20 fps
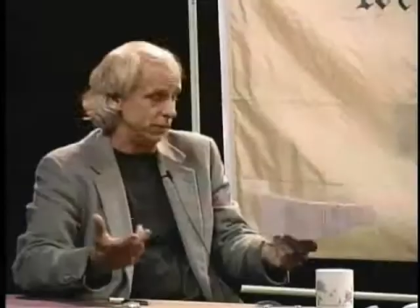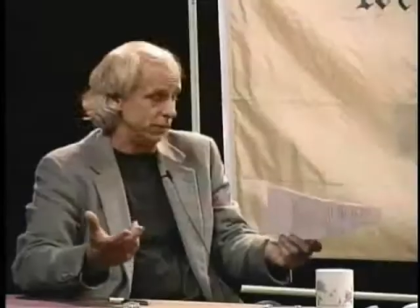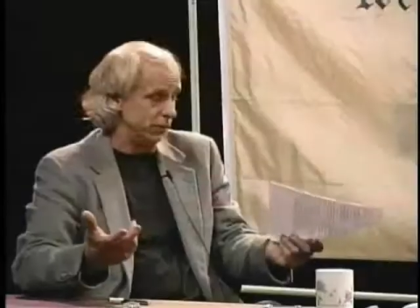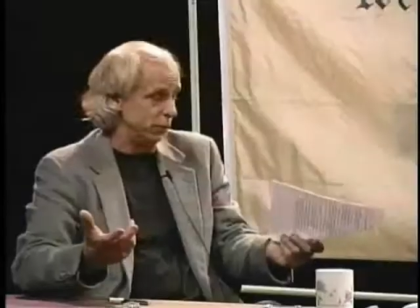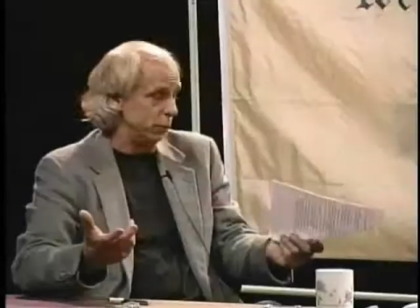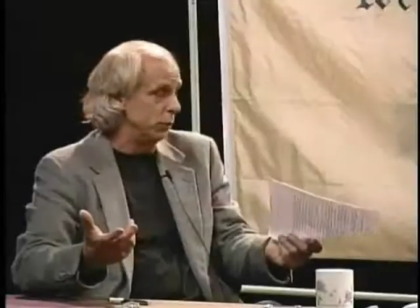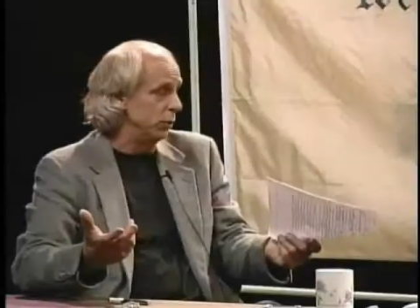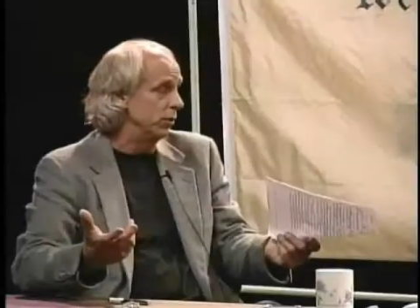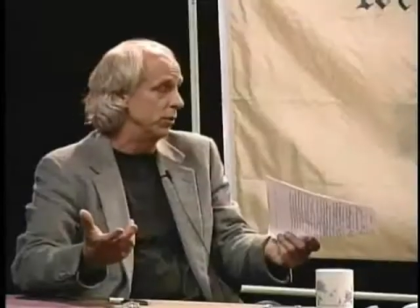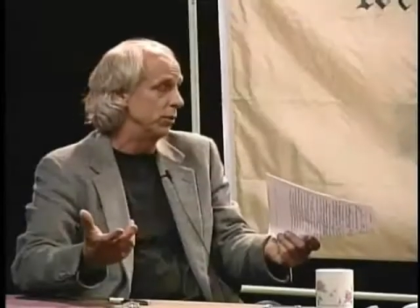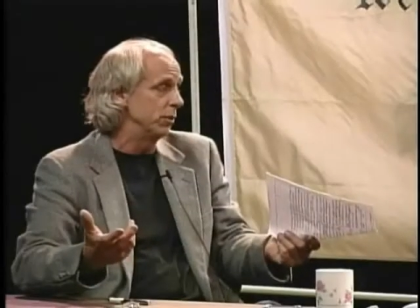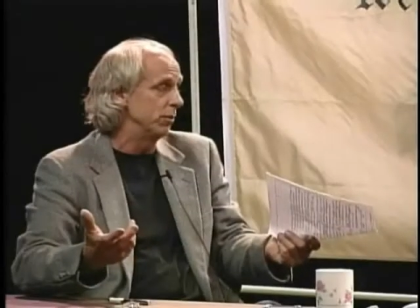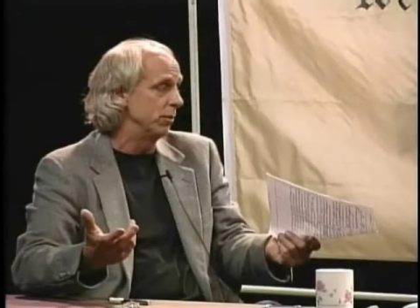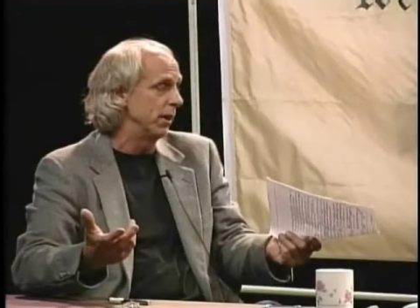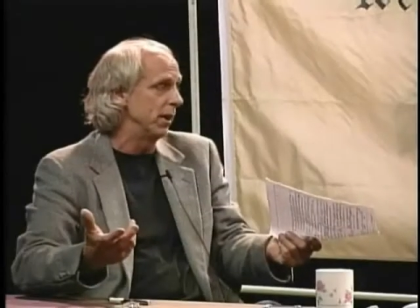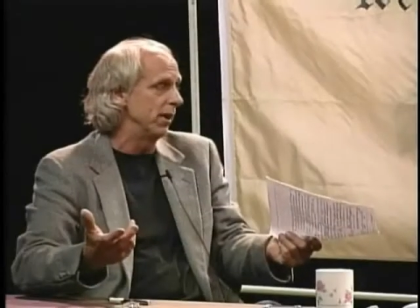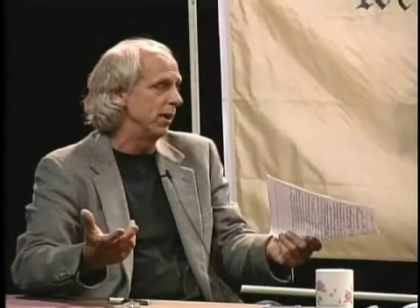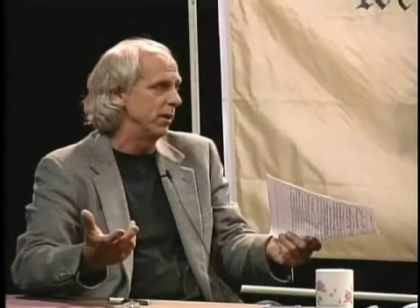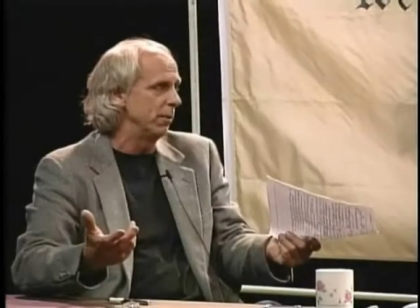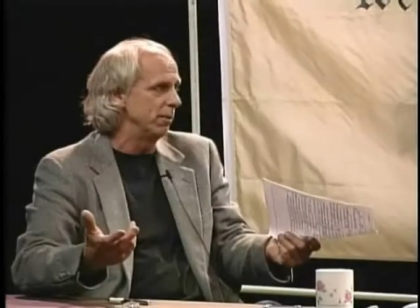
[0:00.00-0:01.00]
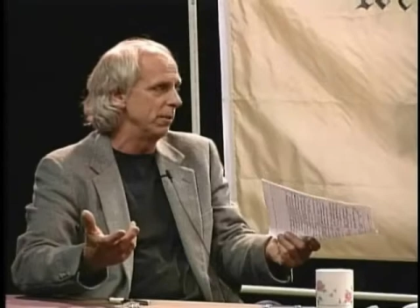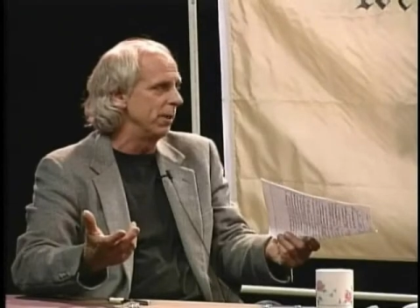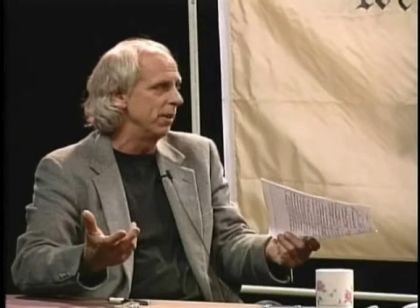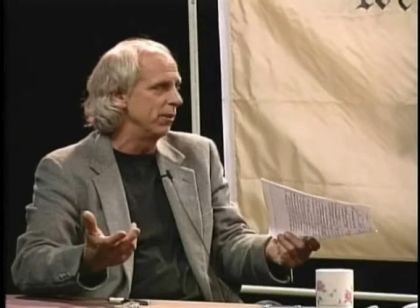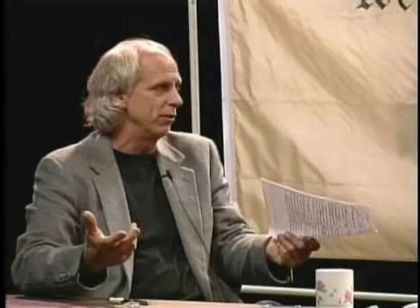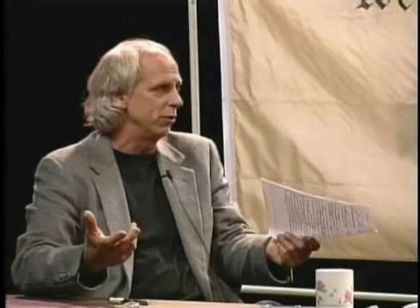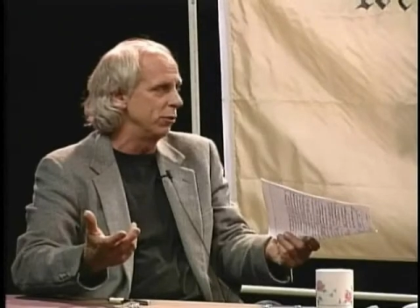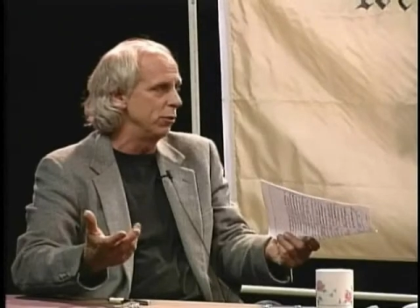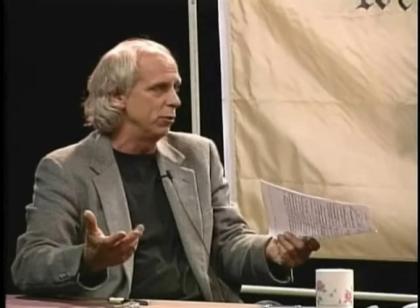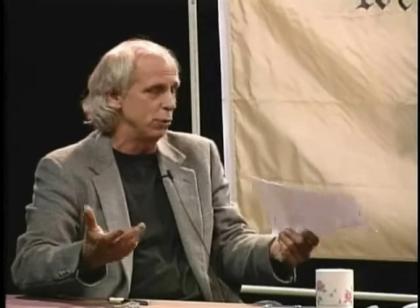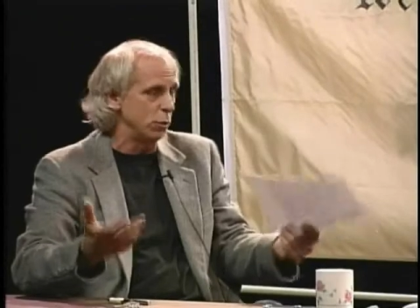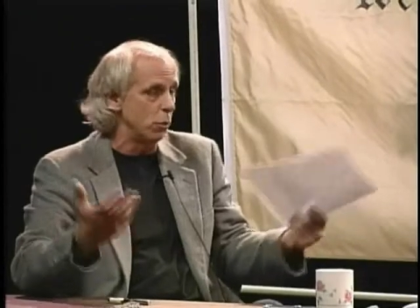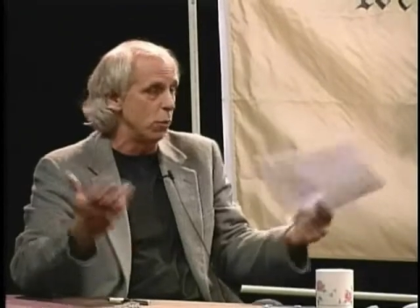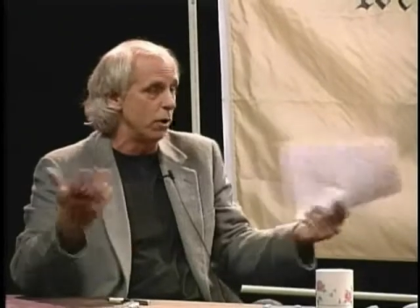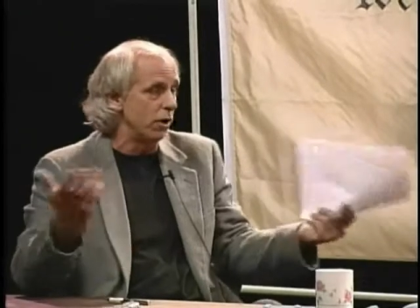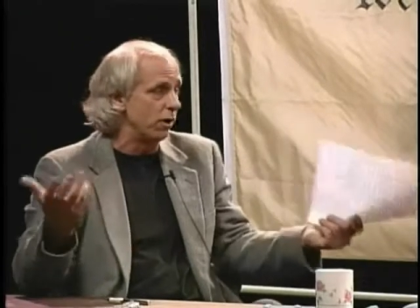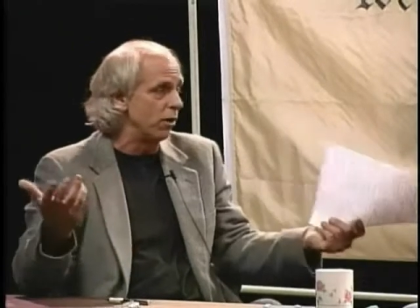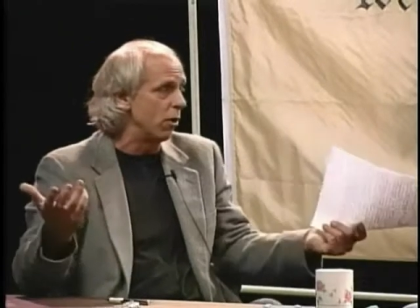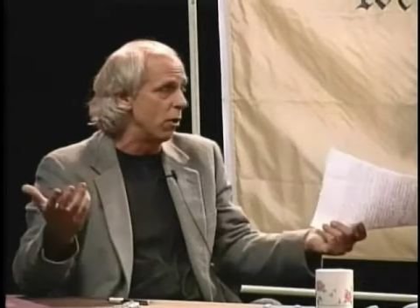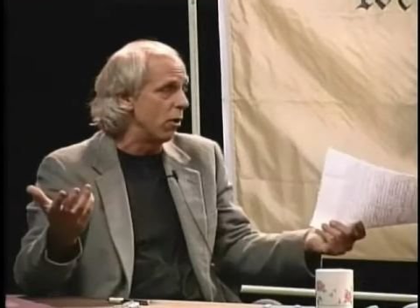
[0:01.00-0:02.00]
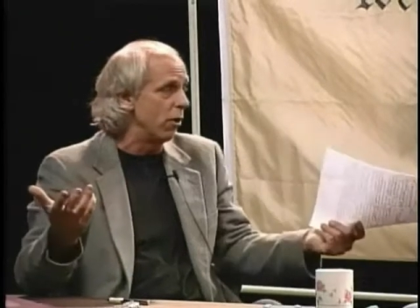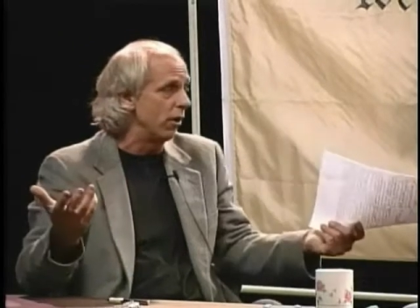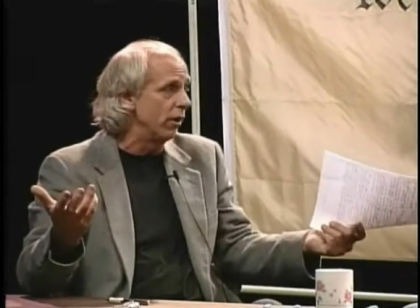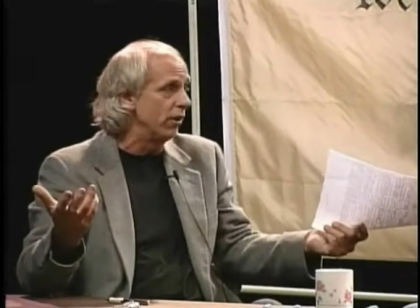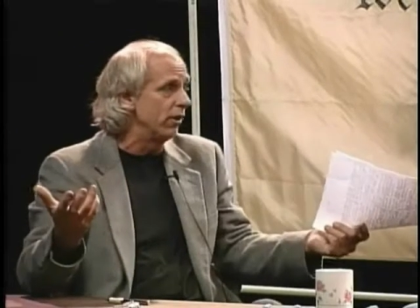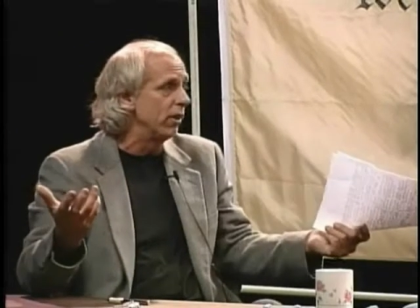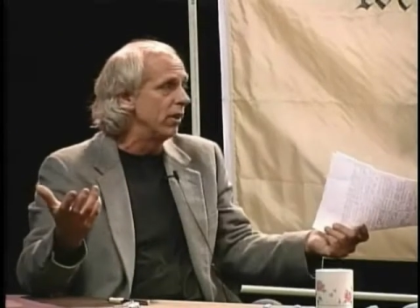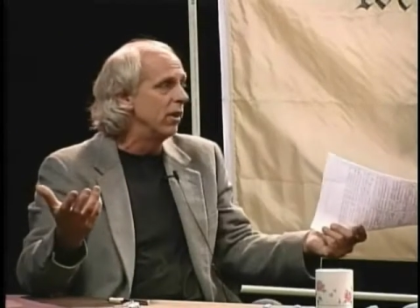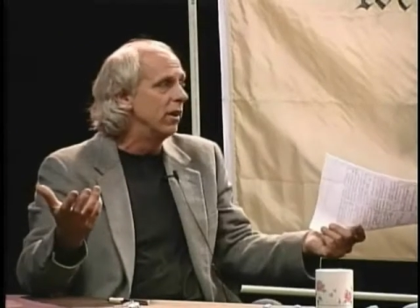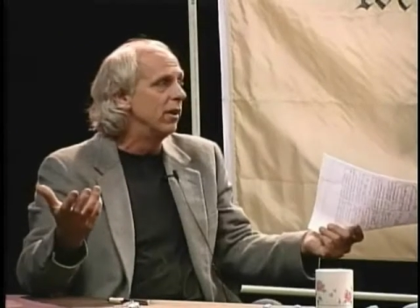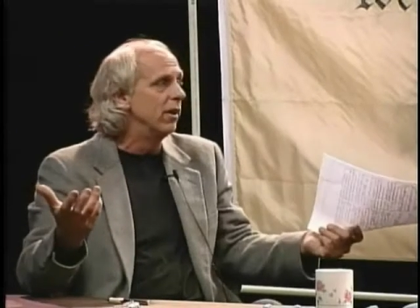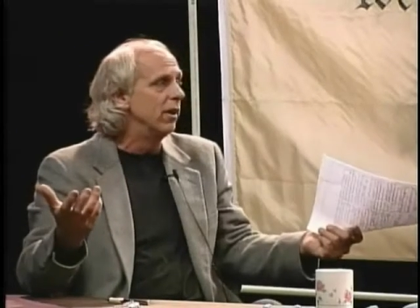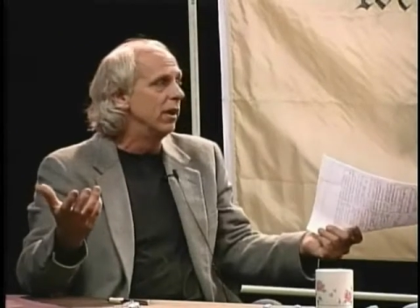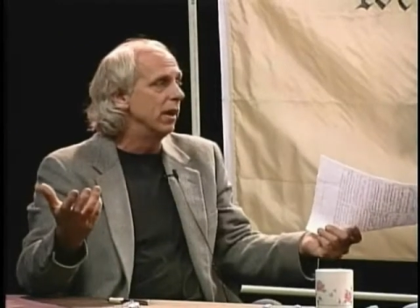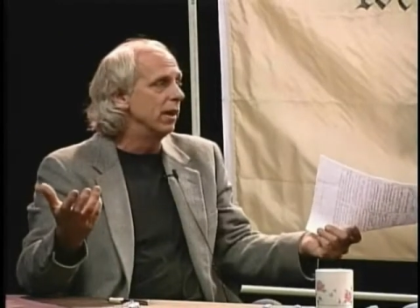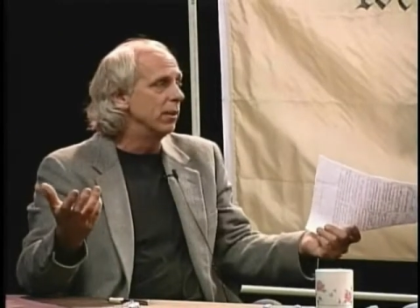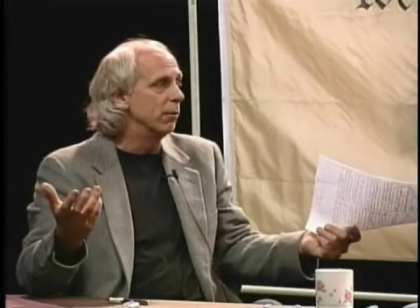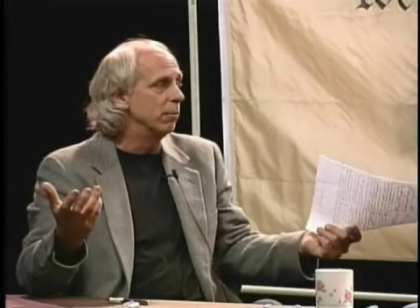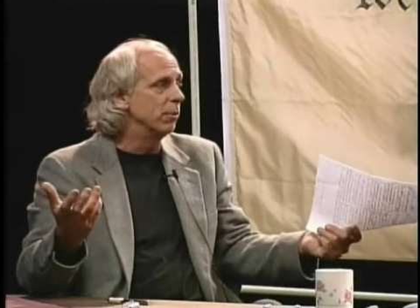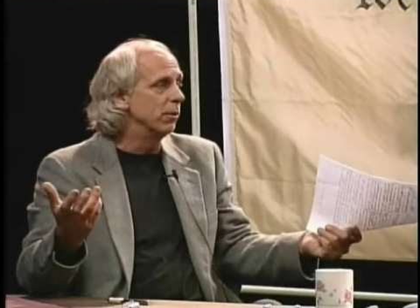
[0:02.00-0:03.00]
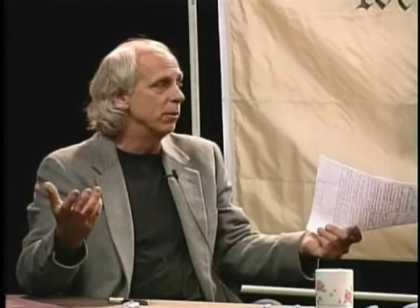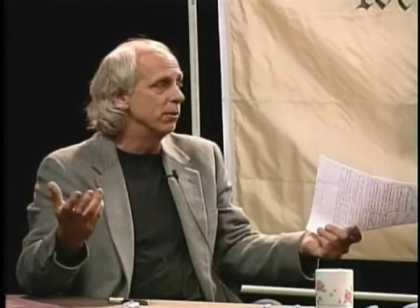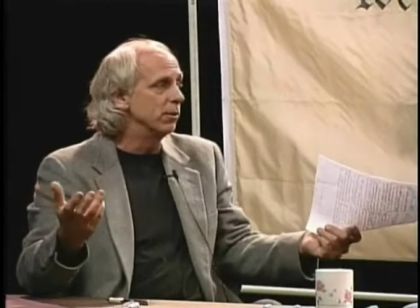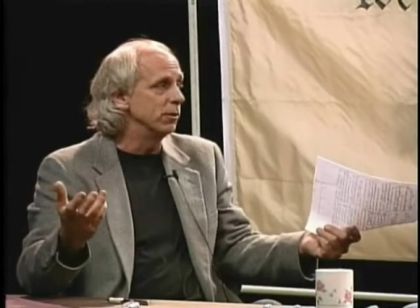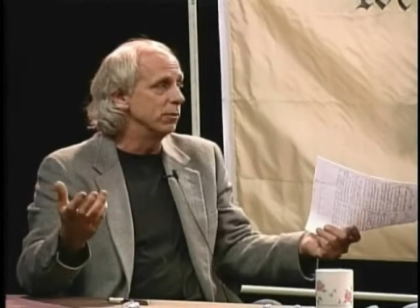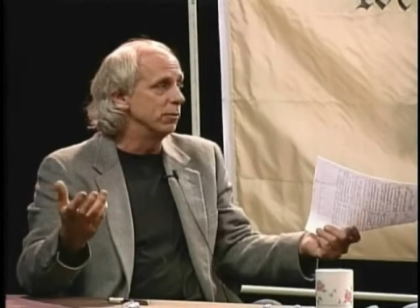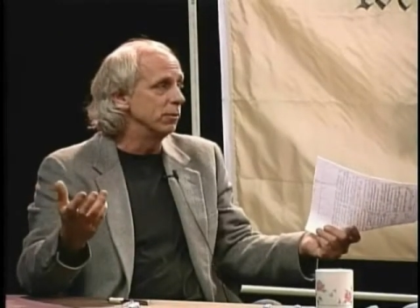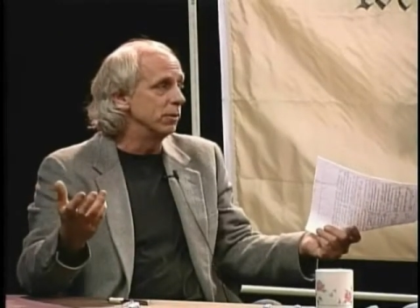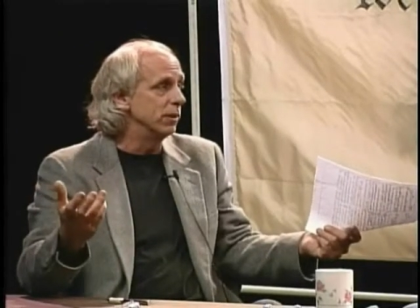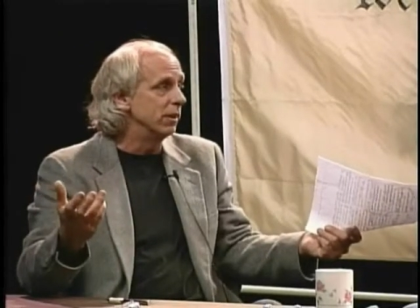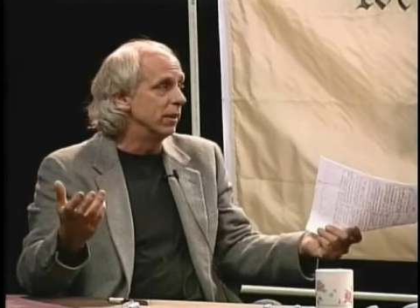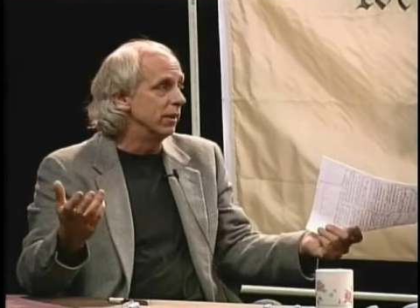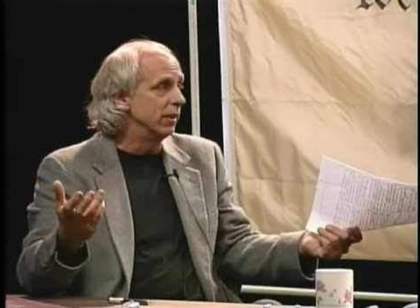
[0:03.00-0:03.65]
you're suing somebody or being sued, you want to know it, and the person